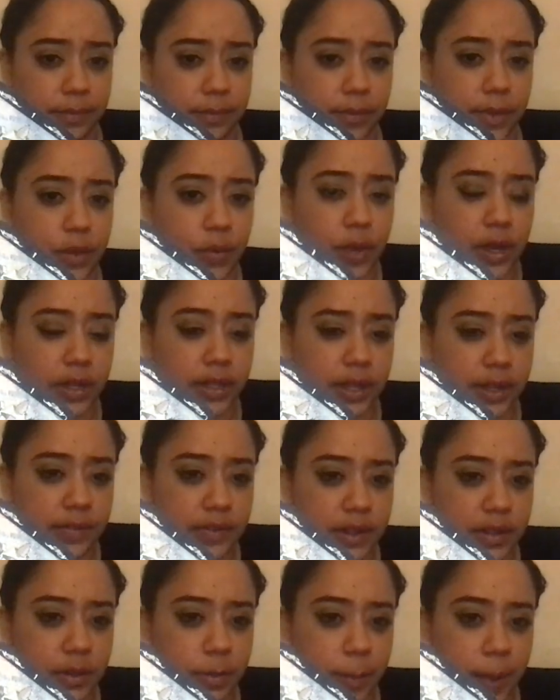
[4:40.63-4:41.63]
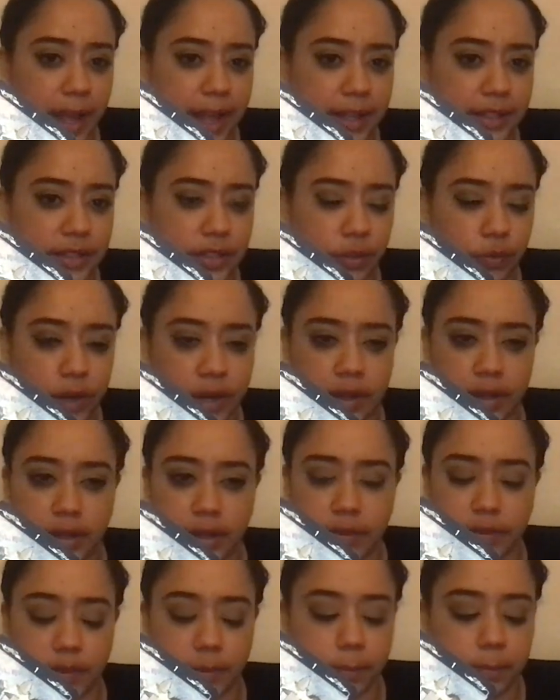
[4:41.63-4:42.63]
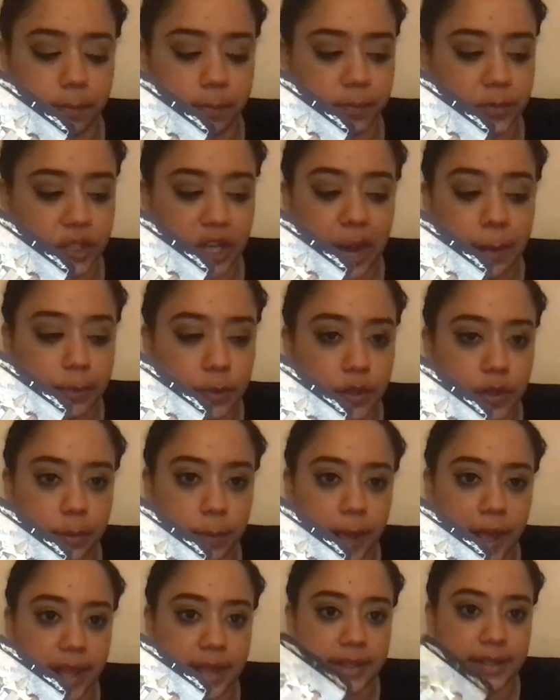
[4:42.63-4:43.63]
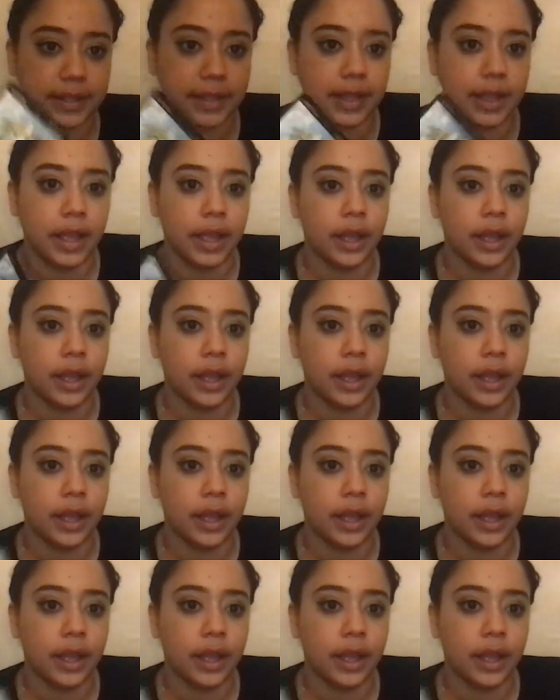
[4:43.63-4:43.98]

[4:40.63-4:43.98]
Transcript: You want to leave it in the past. You're ready to leave a chapter in the past,